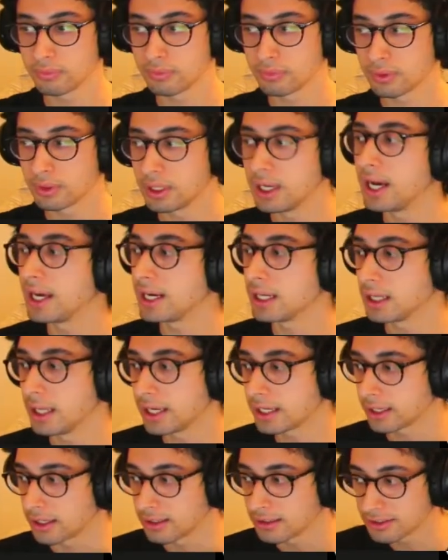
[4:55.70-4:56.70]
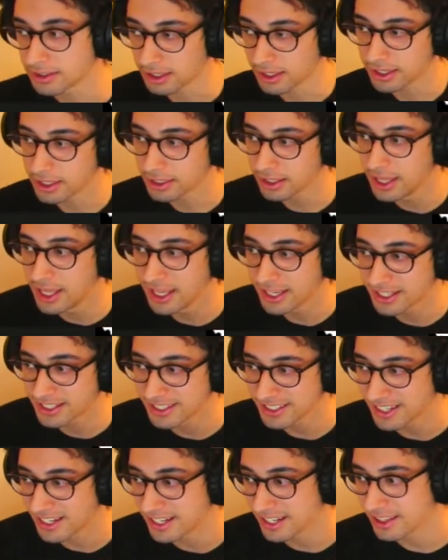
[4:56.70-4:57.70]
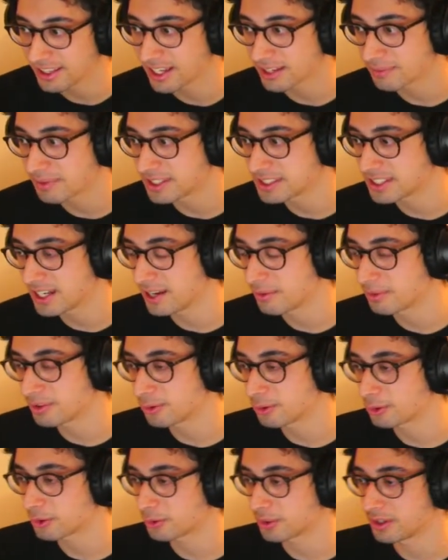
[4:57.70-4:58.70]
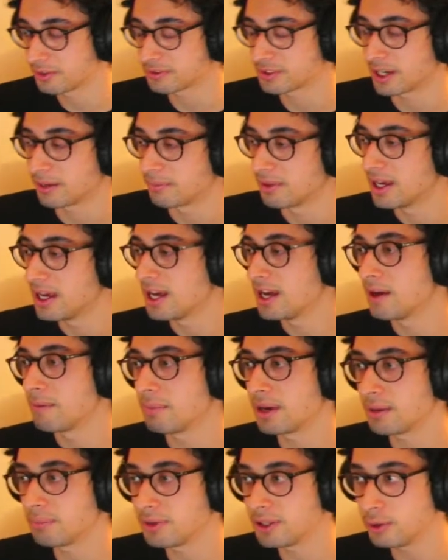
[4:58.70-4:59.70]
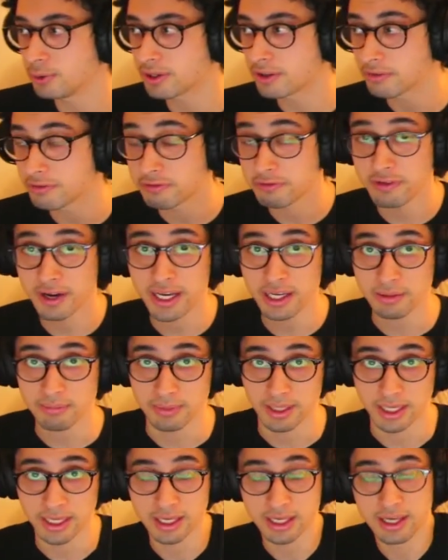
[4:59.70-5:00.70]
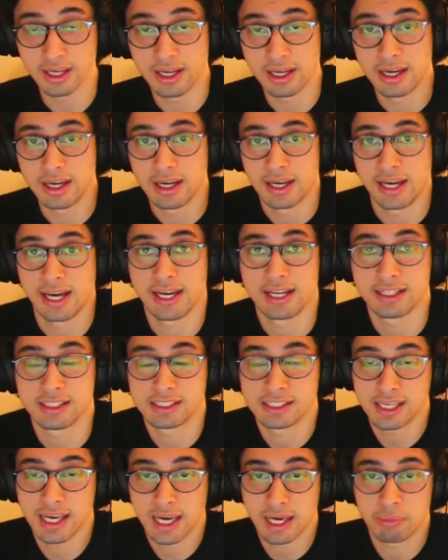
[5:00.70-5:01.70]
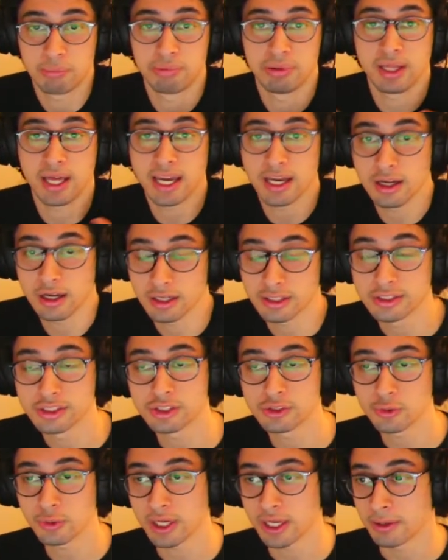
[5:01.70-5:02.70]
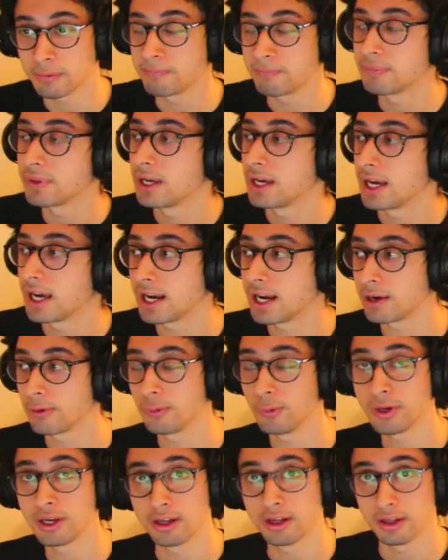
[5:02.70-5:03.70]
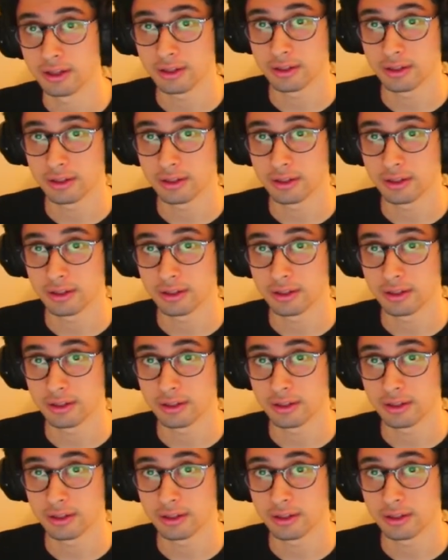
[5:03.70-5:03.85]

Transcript: I didn't like it. I didn't like my time with Ocarina of Time. Maybe you can fight me and say play it on stream, and I will.